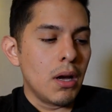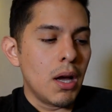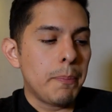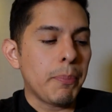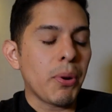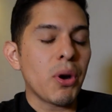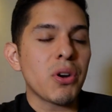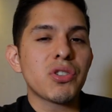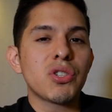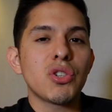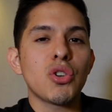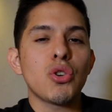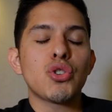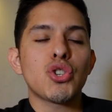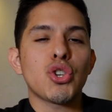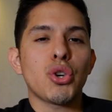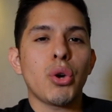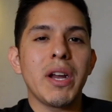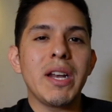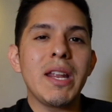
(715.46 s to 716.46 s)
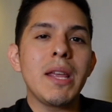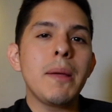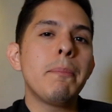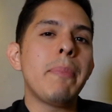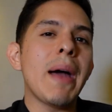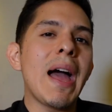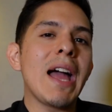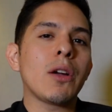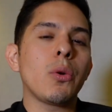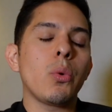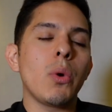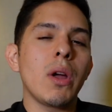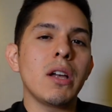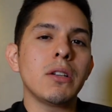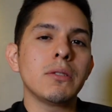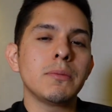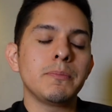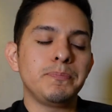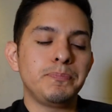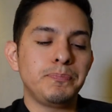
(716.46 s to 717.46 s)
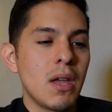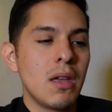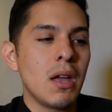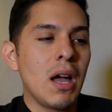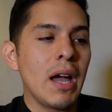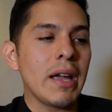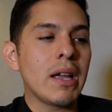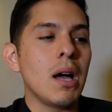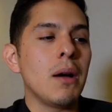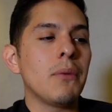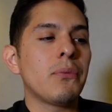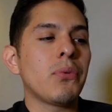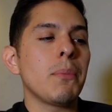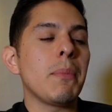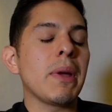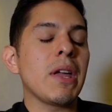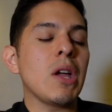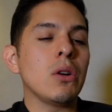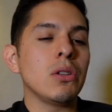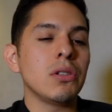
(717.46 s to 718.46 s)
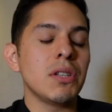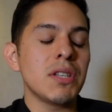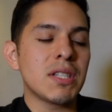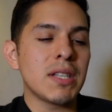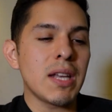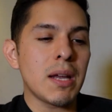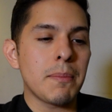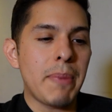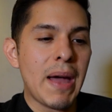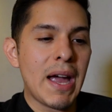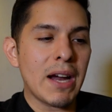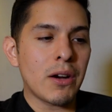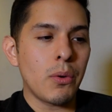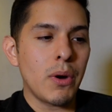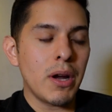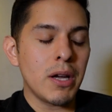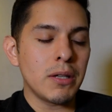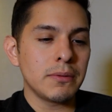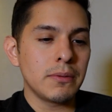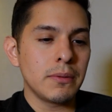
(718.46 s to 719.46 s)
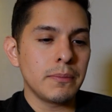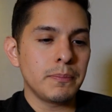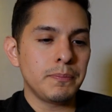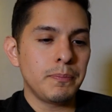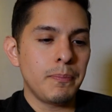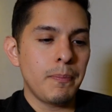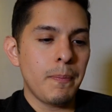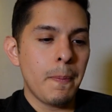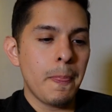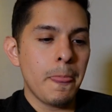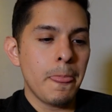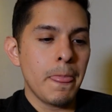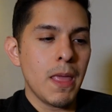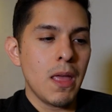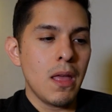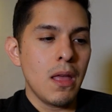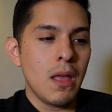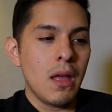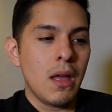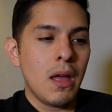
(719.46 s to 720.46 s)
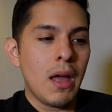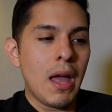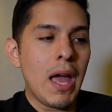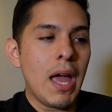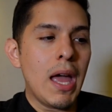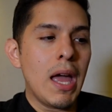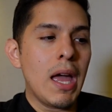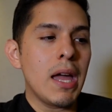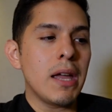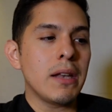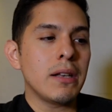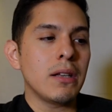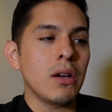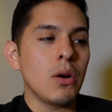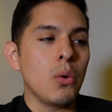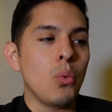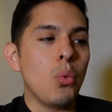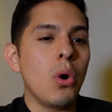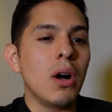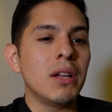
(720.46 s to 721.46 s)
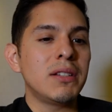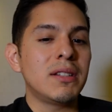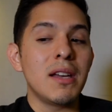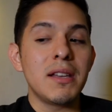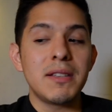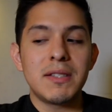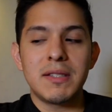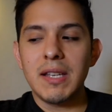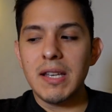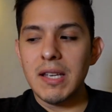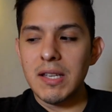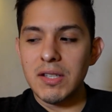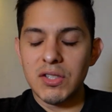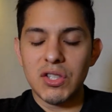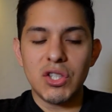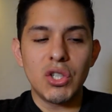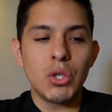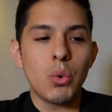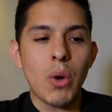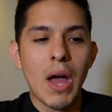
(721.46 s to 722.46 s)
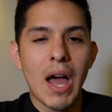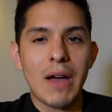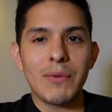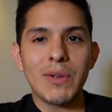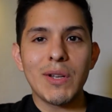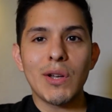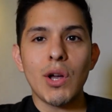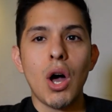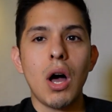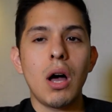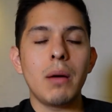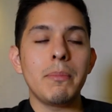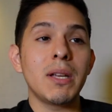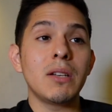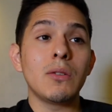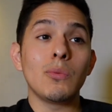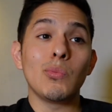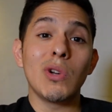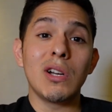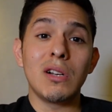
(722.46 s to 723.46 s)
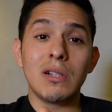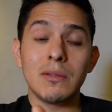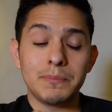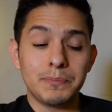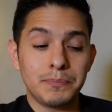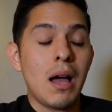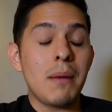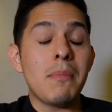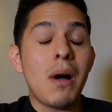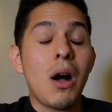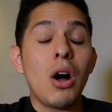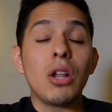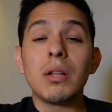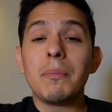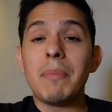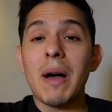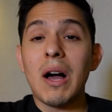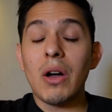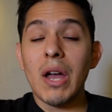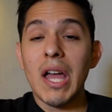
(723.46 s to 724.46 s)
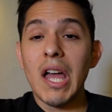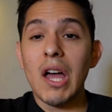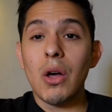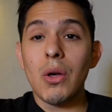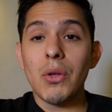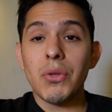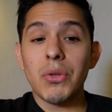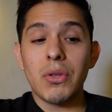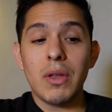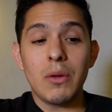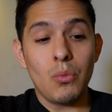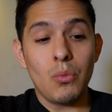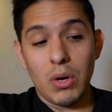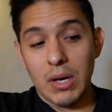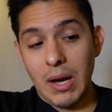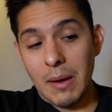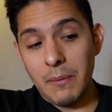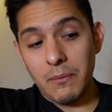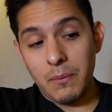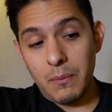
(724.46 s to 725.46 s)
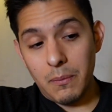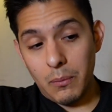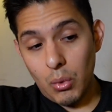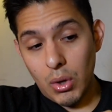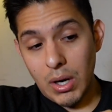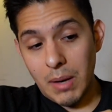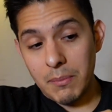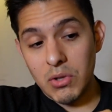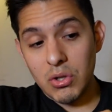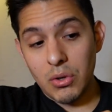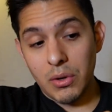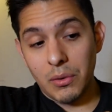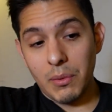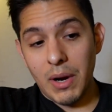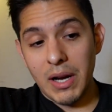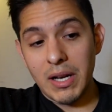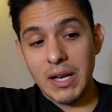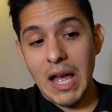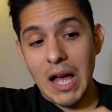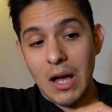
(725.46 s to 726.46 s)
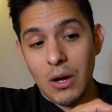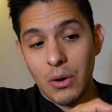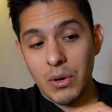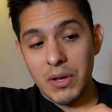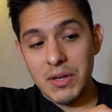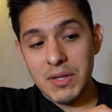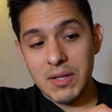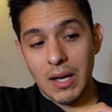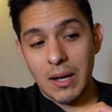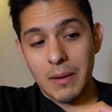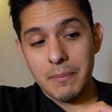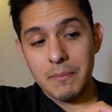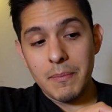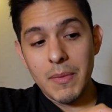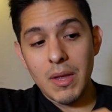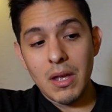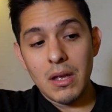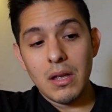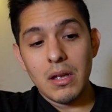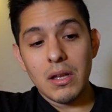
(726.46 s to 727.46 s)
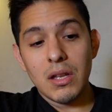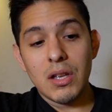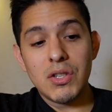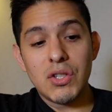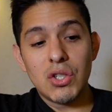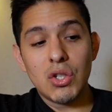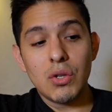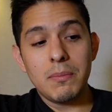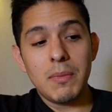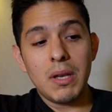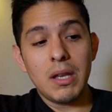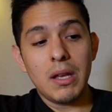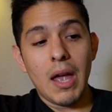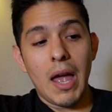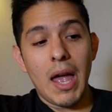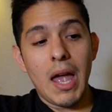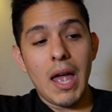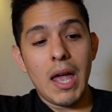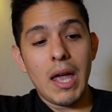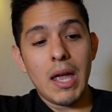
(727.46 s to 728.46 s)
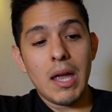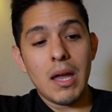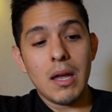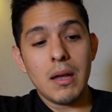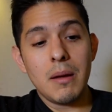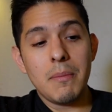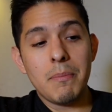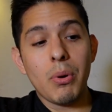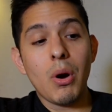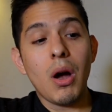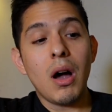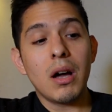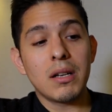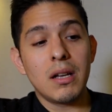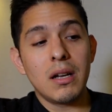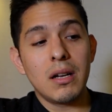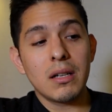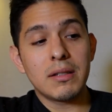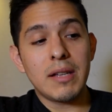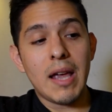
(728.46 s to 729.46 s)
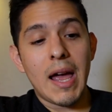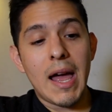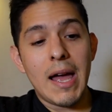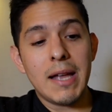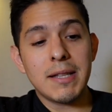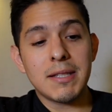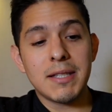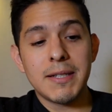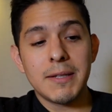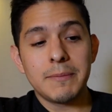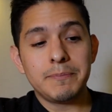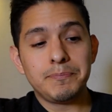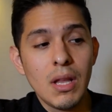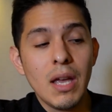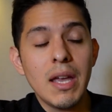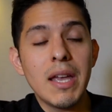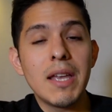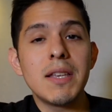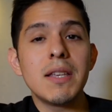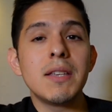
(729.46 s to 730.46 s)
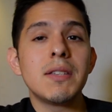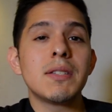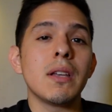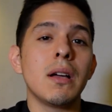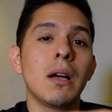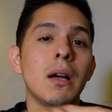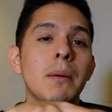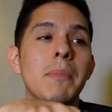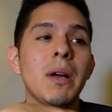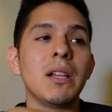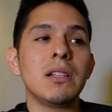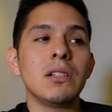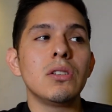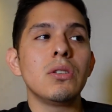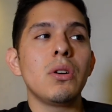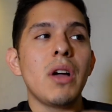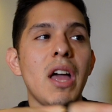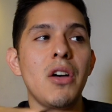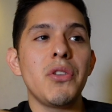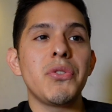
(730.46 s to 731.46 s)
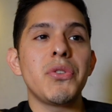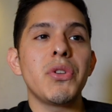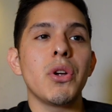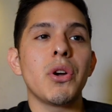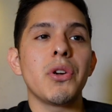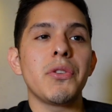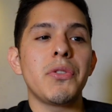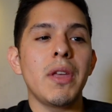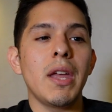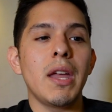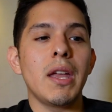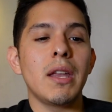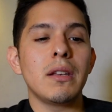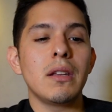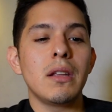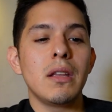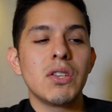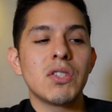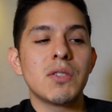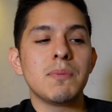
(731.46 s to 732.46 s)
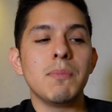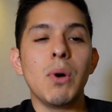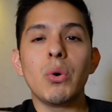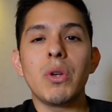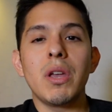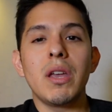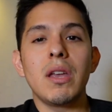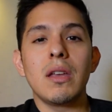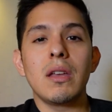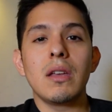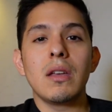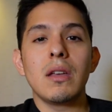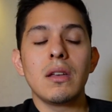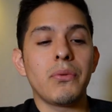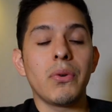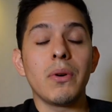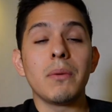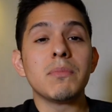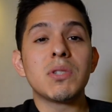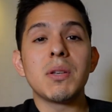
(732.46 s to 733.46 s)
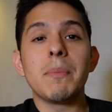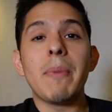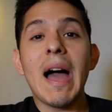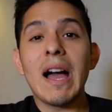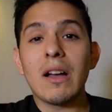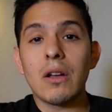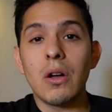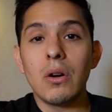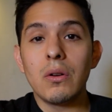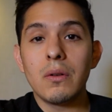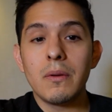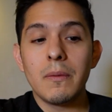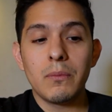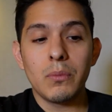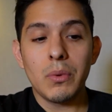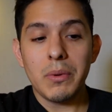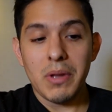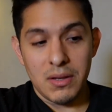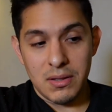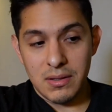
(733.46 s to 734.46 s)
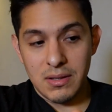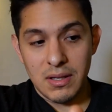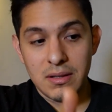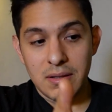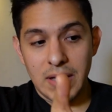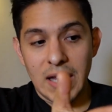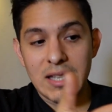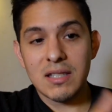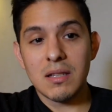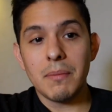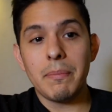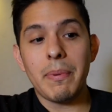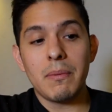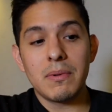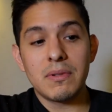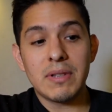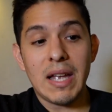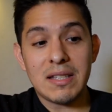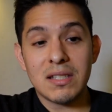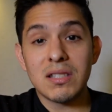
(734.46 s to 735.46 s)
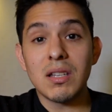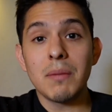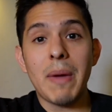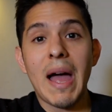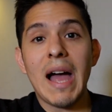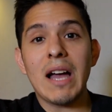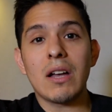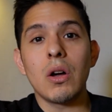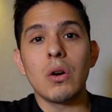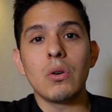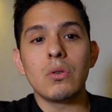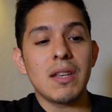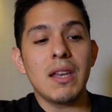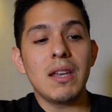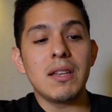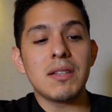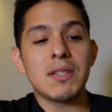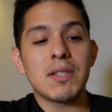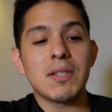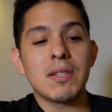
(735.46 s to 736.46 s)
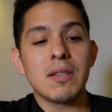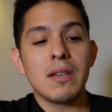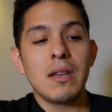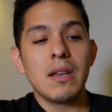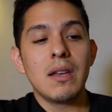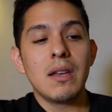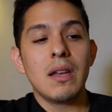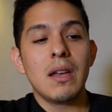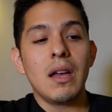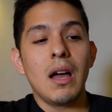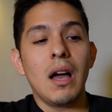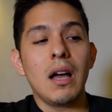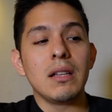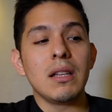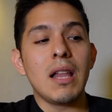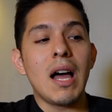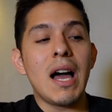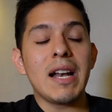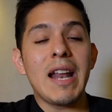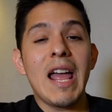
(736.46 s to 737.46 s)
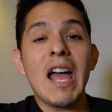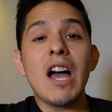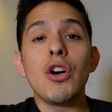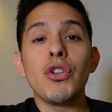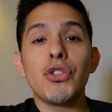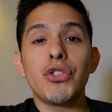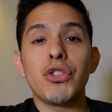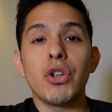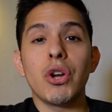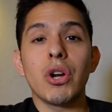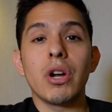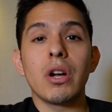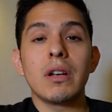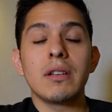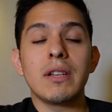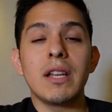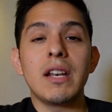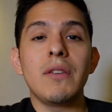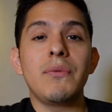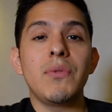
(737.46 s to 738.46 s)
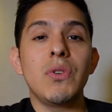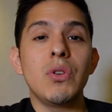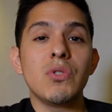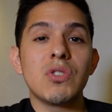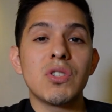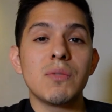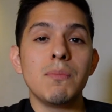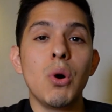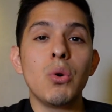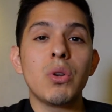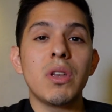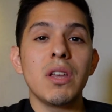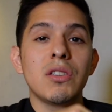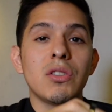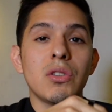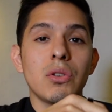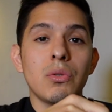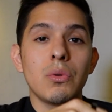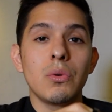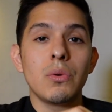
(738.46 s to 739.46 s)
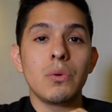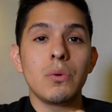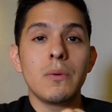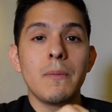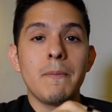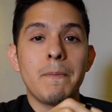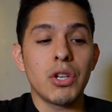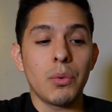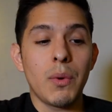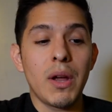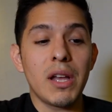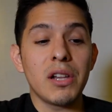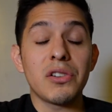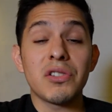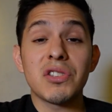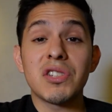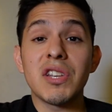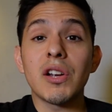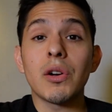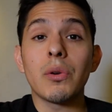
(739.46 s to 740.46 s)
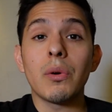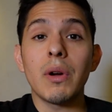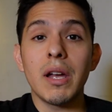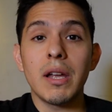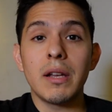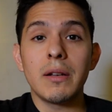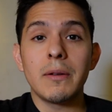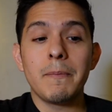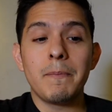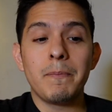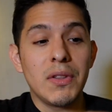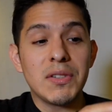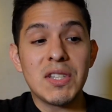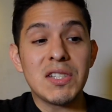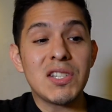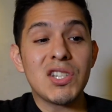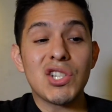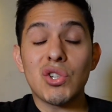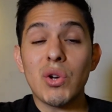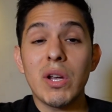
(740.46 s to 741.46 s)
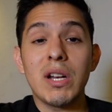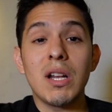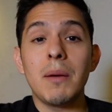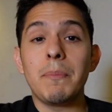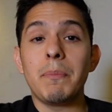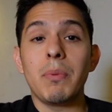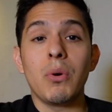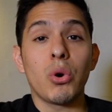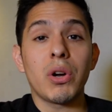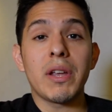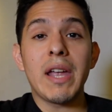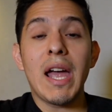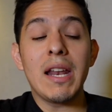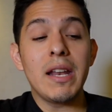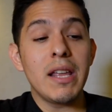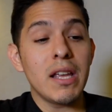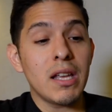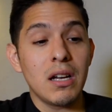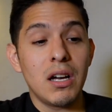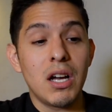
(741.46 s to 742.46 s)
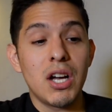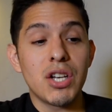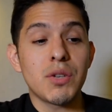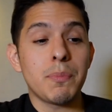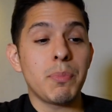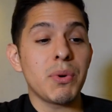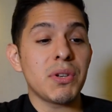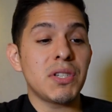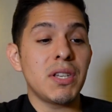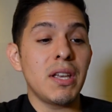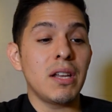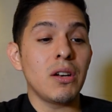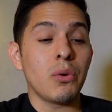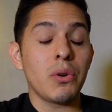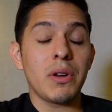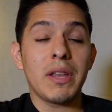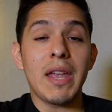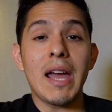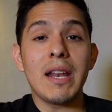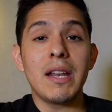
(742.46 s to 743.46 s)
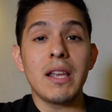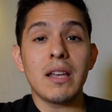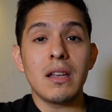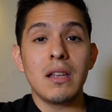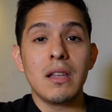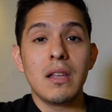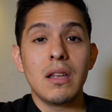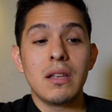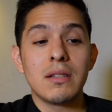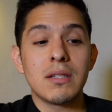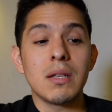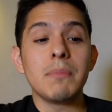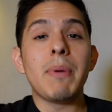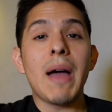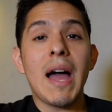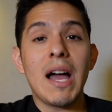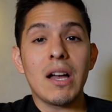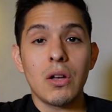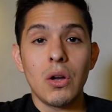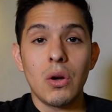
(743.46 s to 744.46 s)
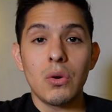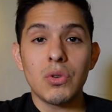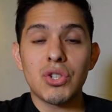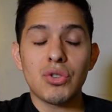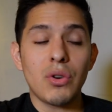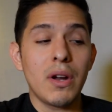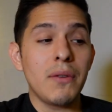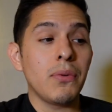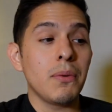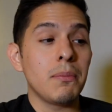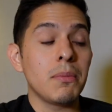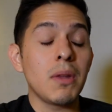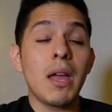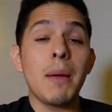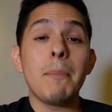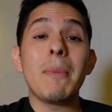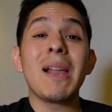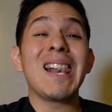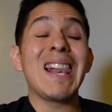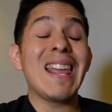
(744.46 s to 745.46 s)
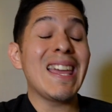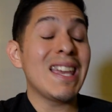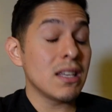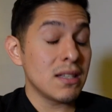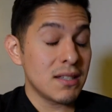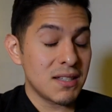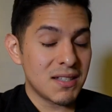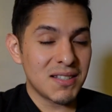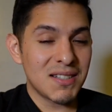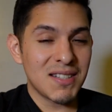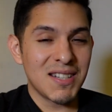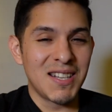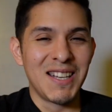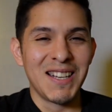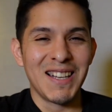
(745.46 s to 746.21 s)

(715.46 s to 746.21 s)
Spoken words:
personal training background. I come from a holistic background. And what does these two have in common? Well, I'm all about health. what I'm doing right now is I'm consuming a product that is a little healthier than smoking from tobacco, because that's tobacco. It's a lot healthier than if you smoke it through your regular cigarette. This is straight up organic, 100% organic tobacco, straight from the Himalayas.